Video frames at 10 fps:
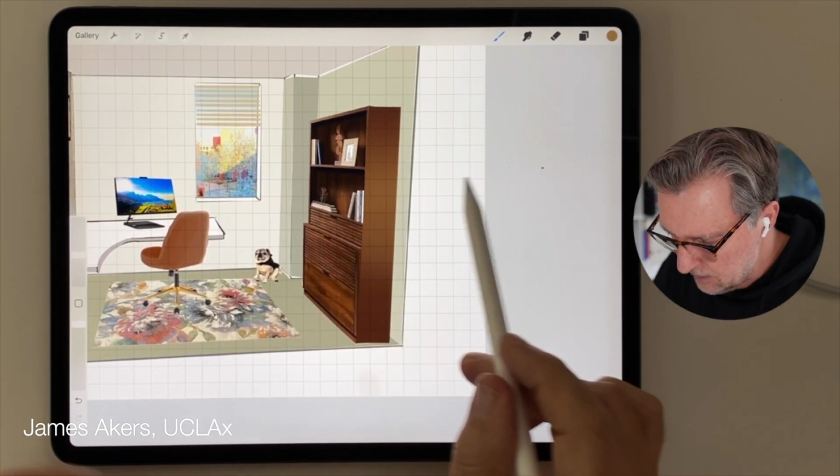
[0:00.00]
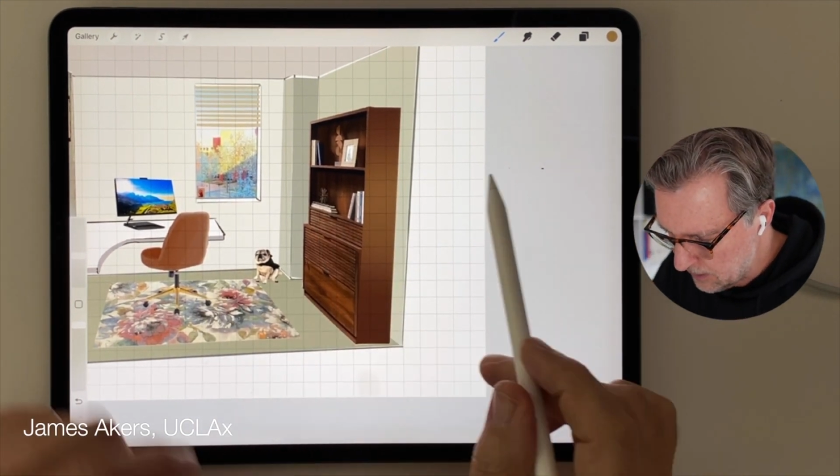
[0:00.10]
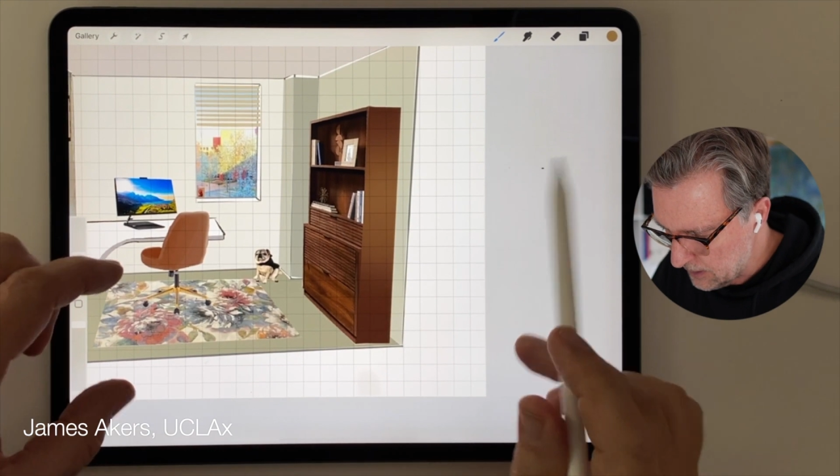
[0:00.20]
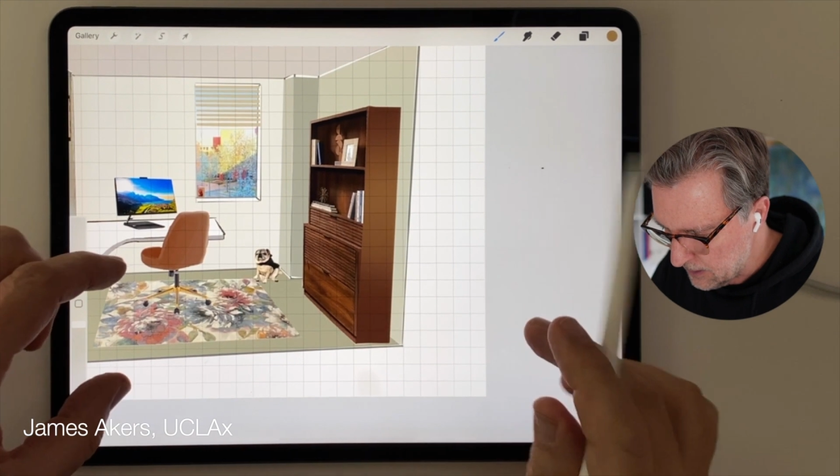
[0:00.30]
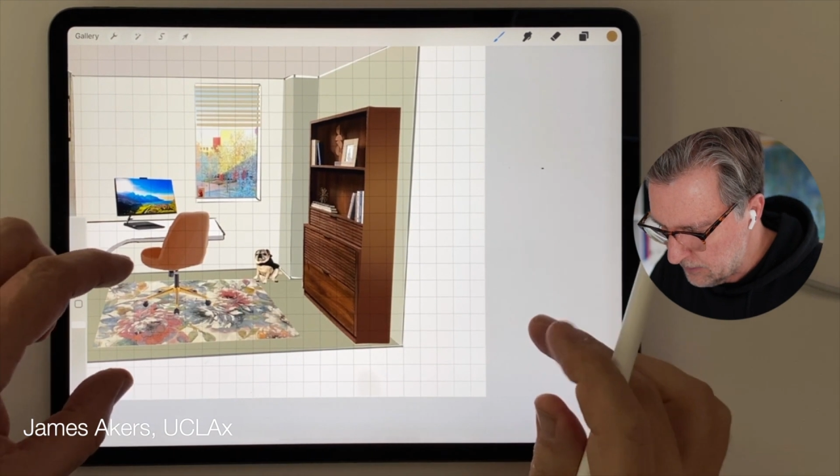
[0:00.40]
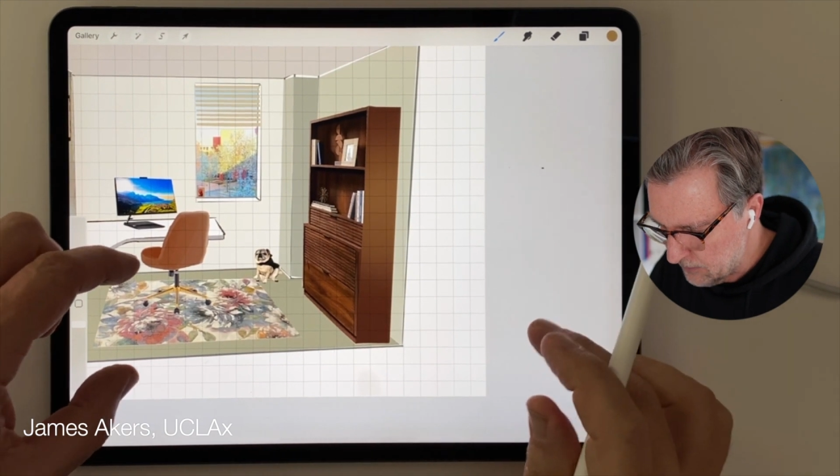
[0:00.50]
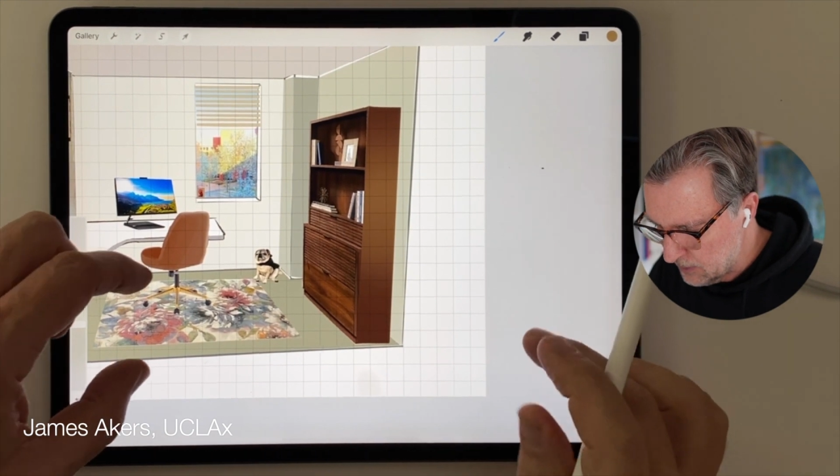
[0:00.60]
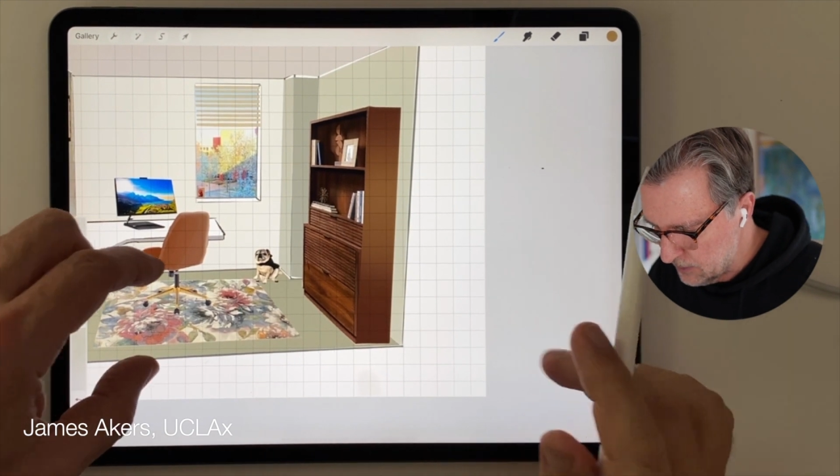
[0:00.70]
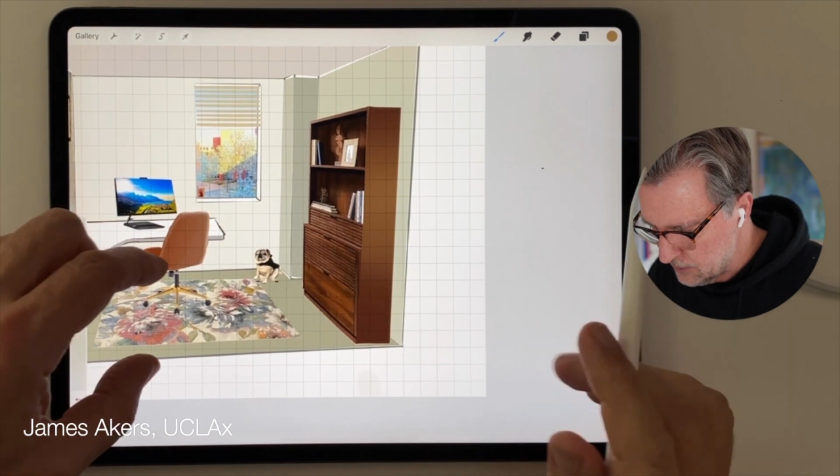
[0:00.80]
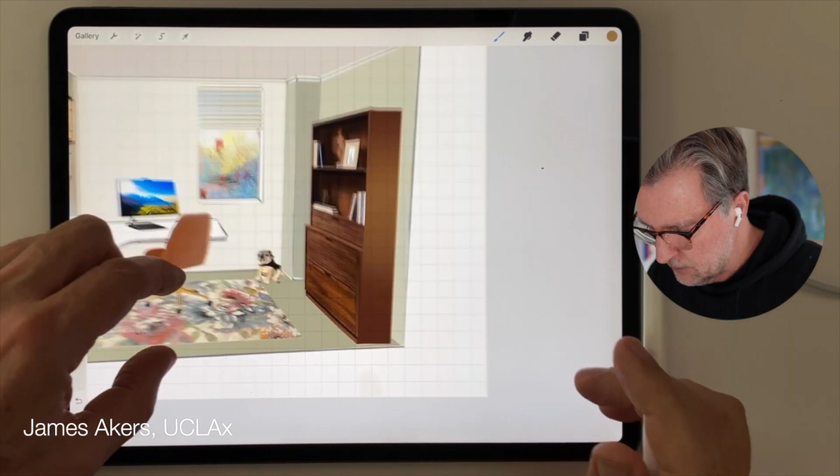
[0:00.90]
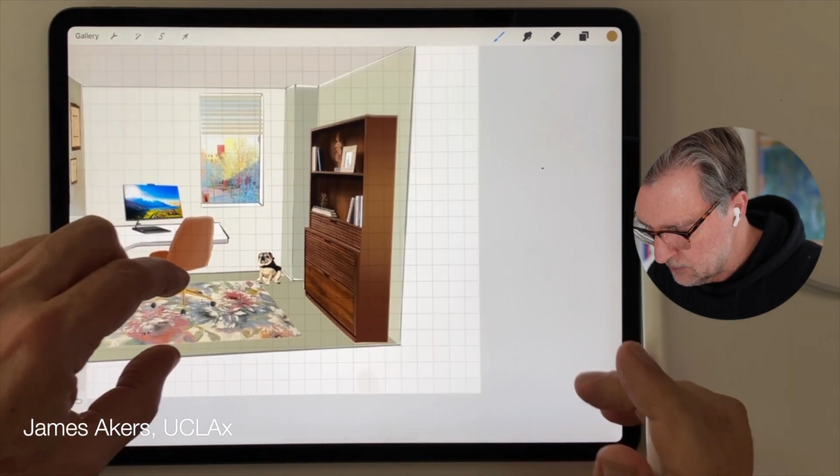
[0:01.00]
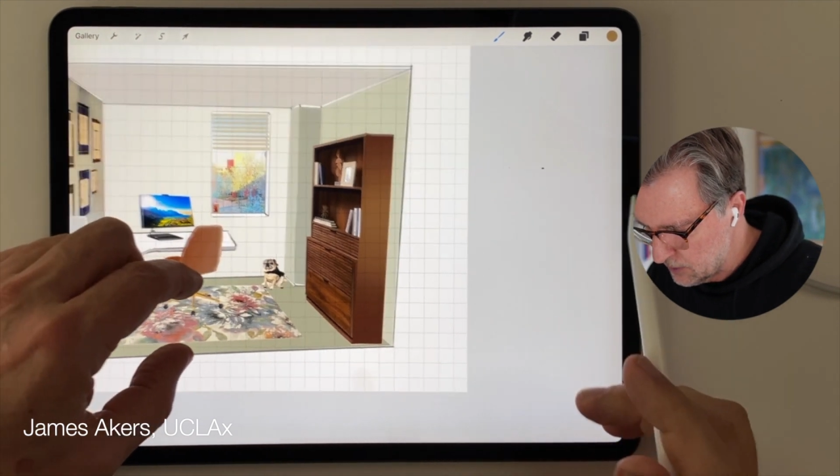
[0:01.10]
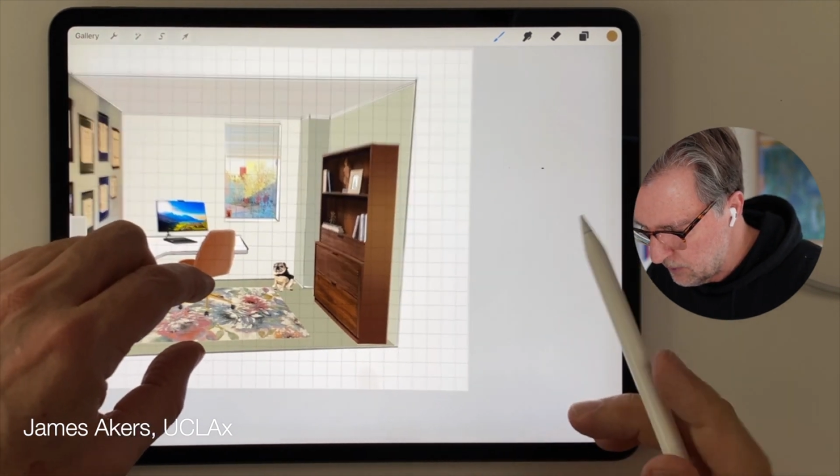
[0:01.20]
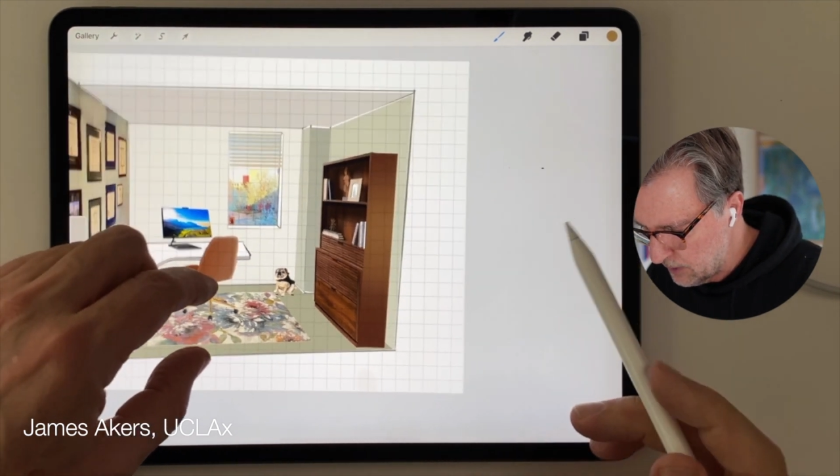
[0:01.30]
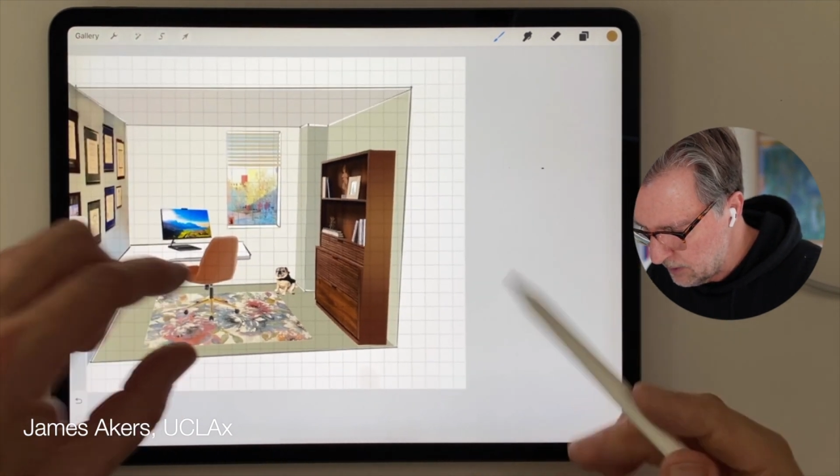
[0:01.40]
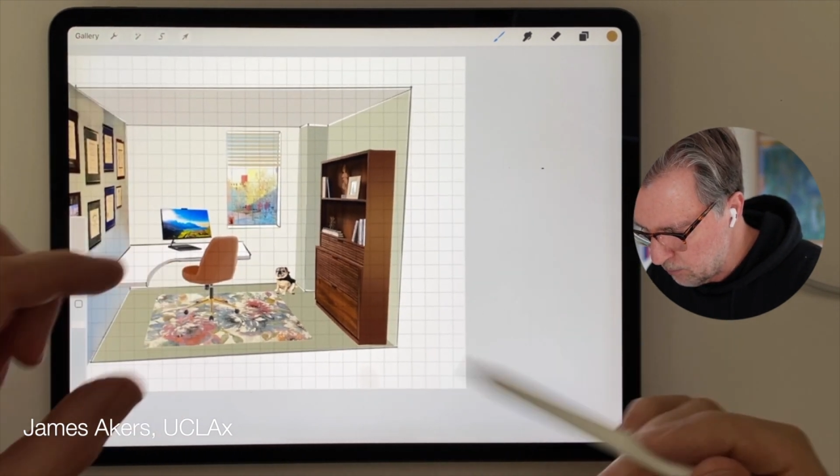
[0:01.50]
eye level is usually where the